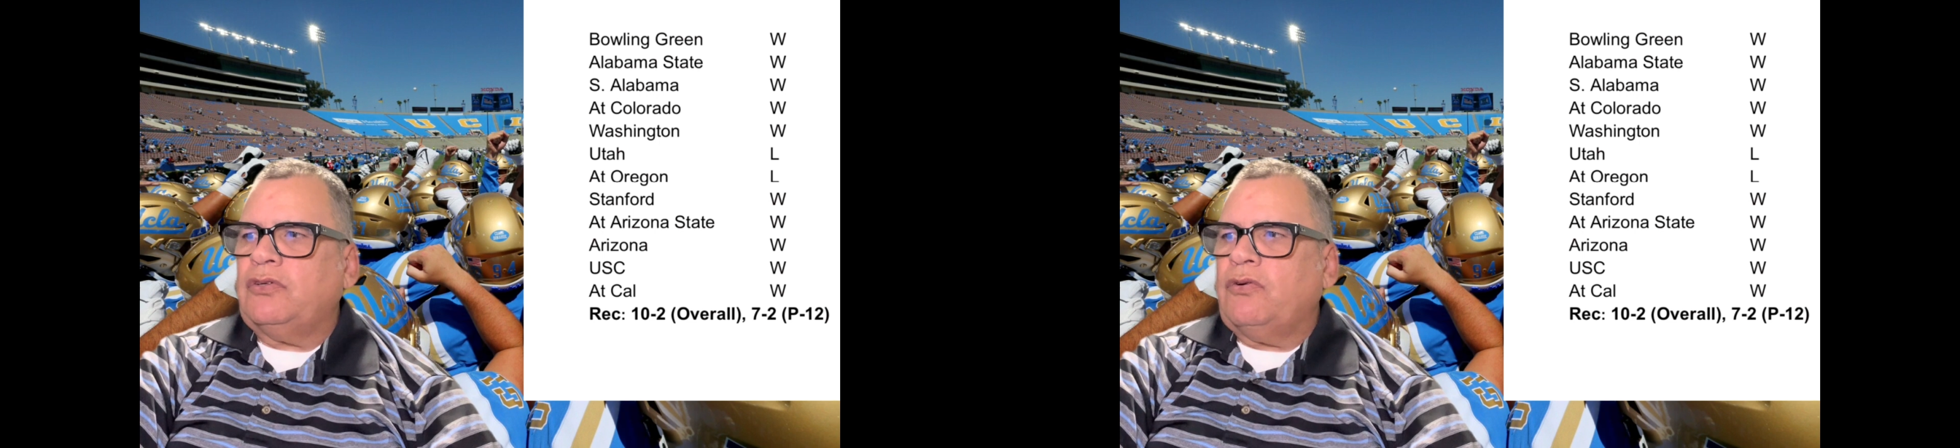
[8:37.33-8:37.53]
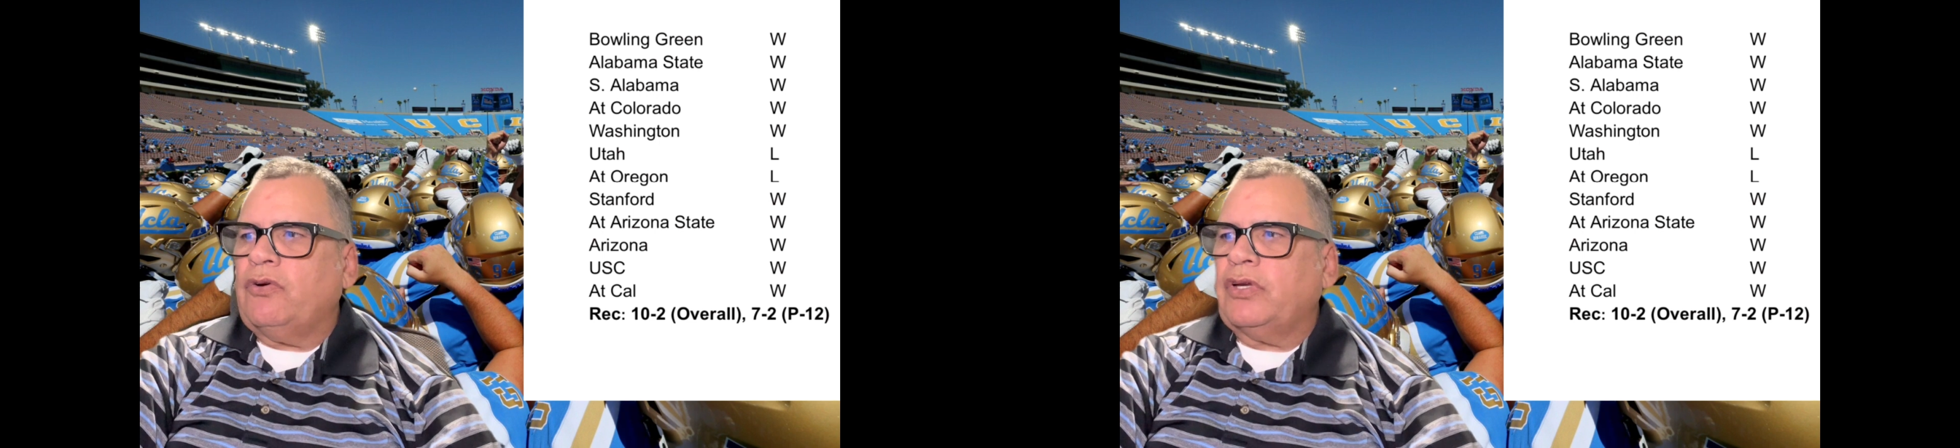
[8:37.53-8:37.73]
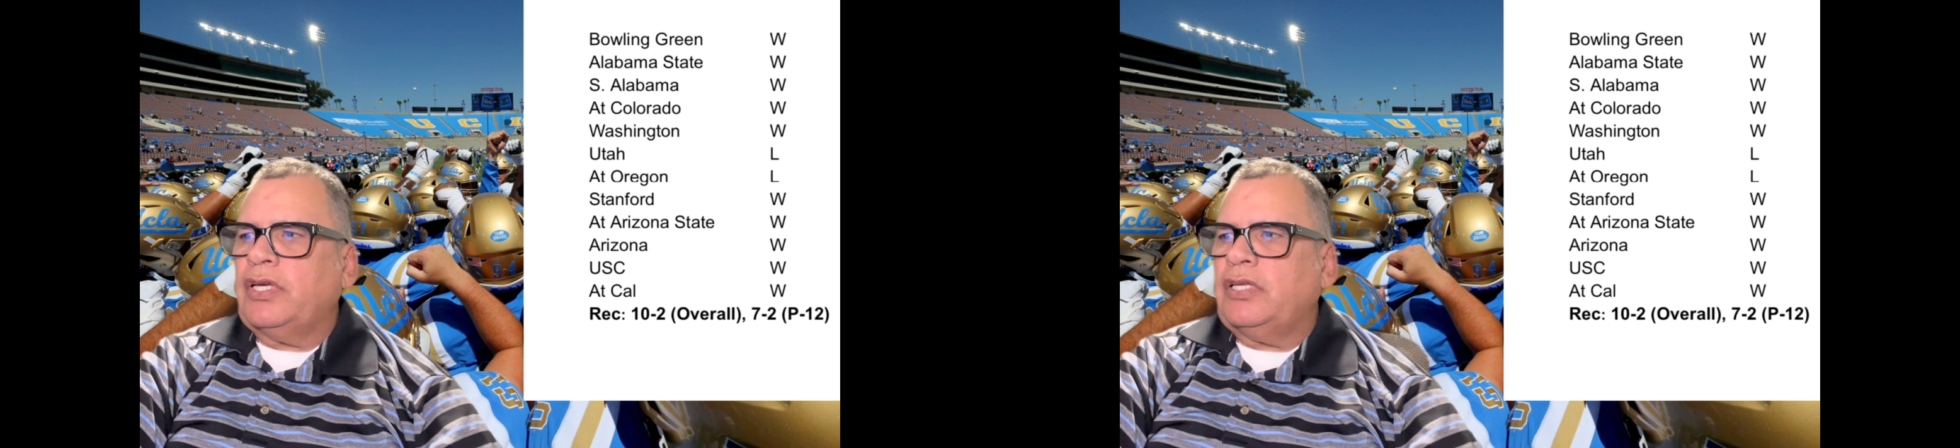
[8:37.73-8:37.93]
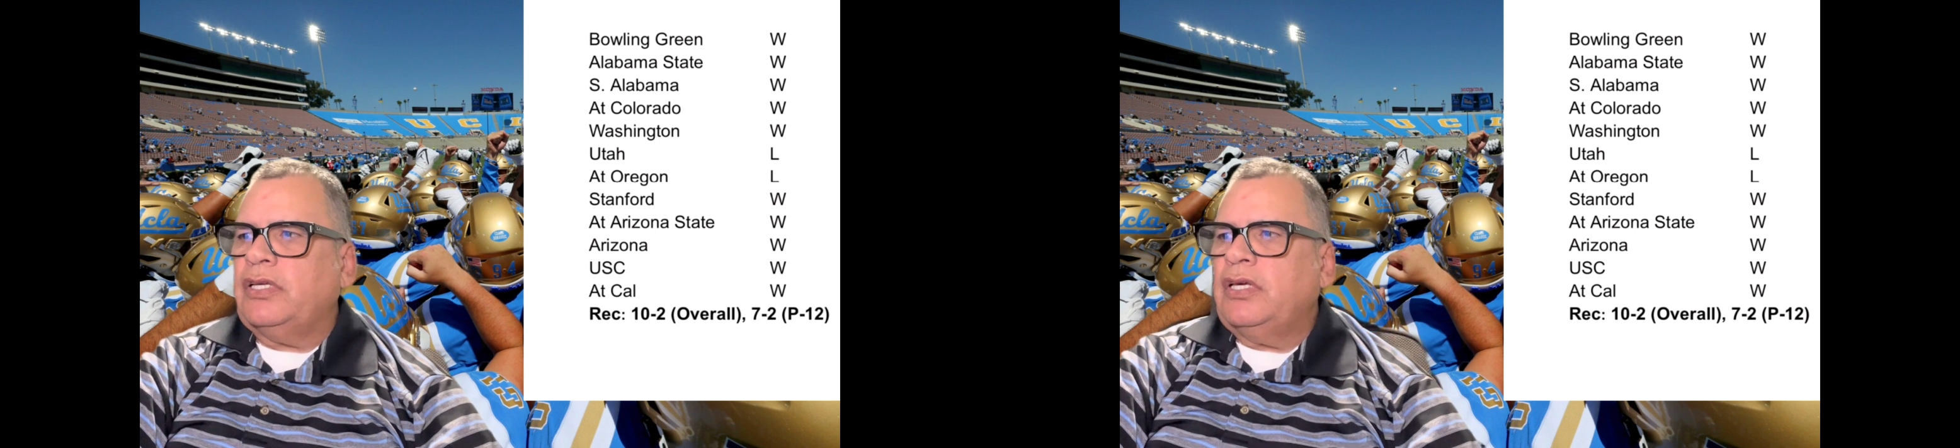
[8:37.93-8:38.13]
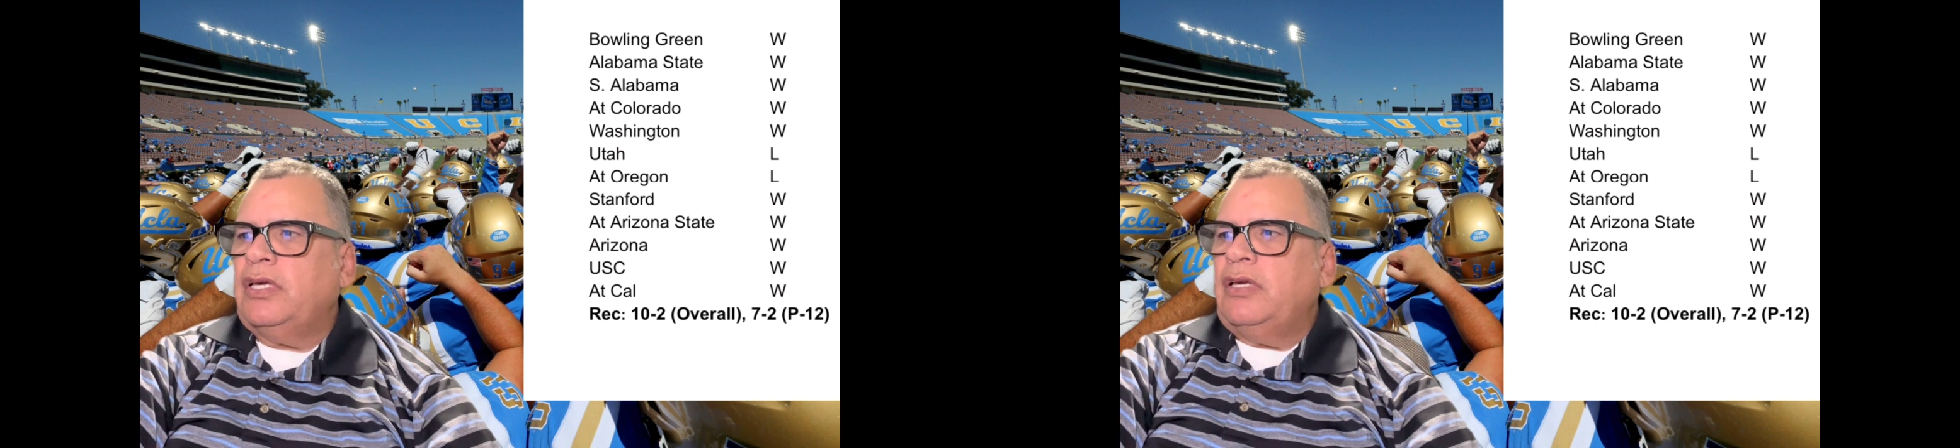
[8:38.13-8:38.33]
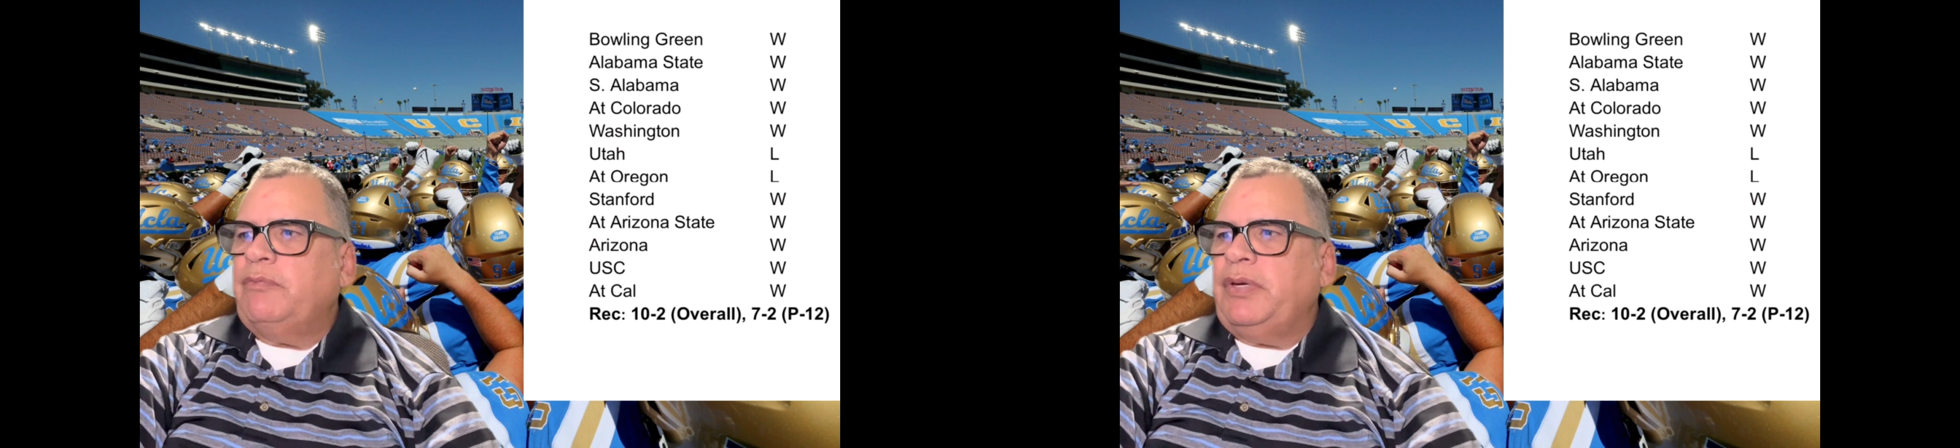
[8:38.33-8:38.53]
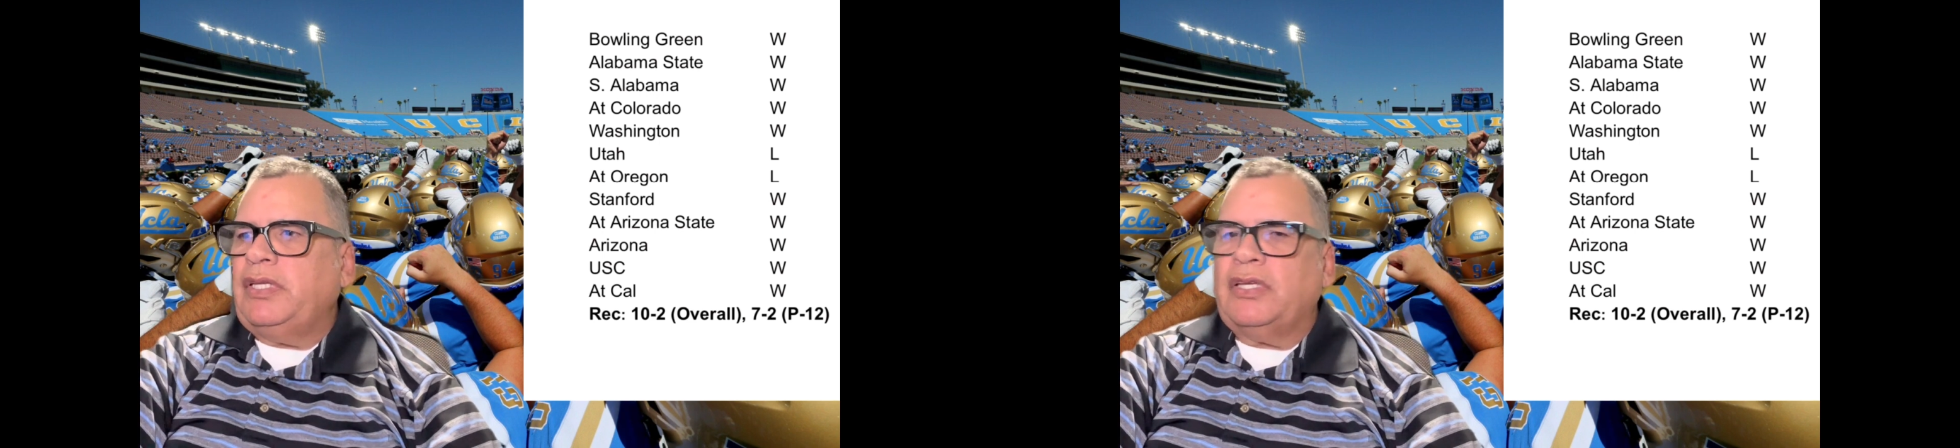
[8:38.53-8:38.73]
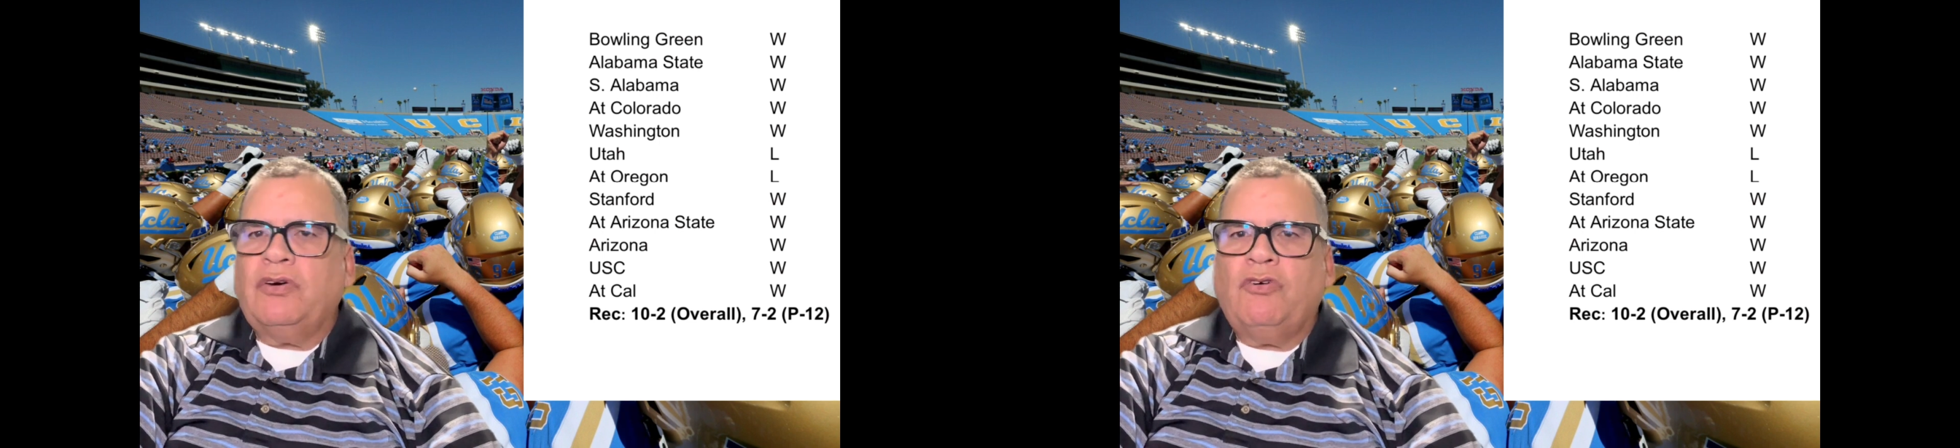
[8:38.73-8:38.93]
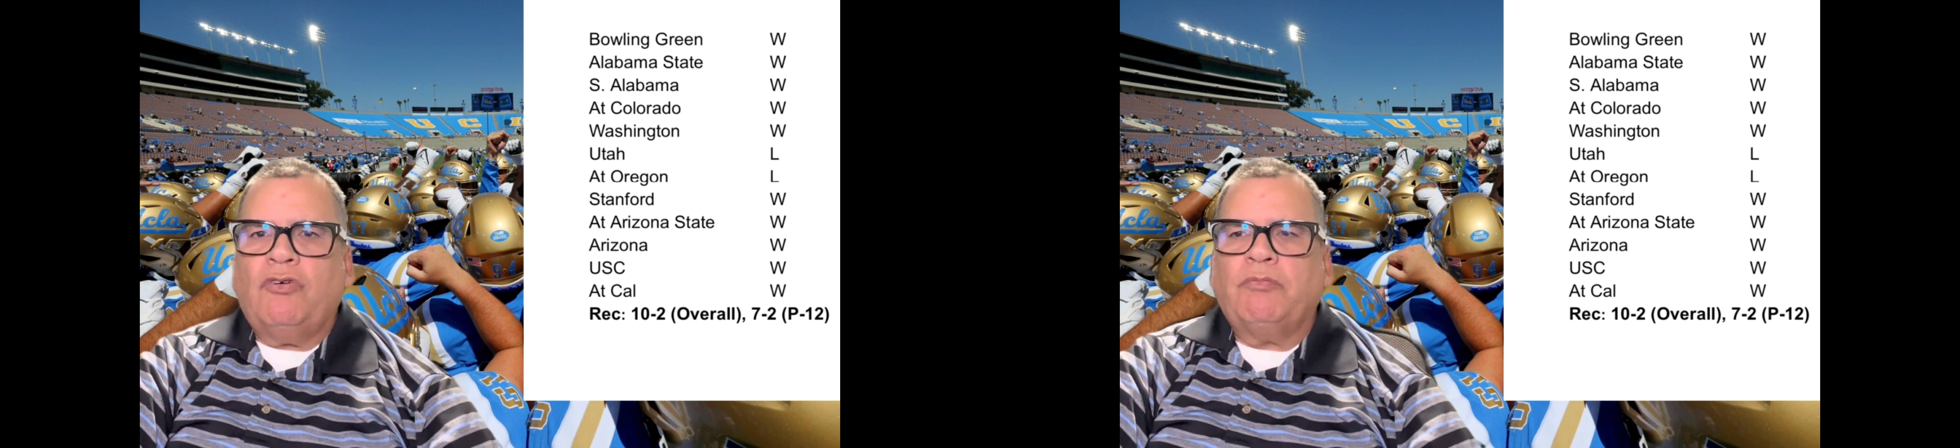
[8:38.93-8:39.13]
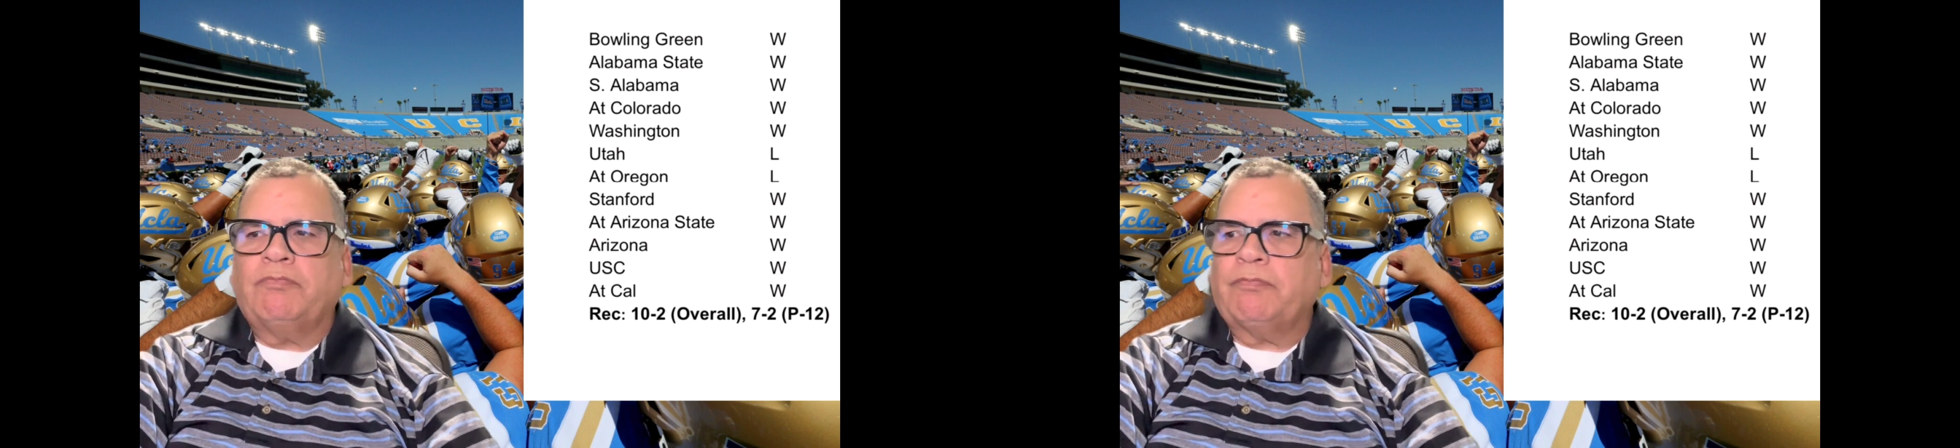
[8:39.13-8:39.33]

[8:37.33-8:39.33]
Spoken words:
Oregon being at home.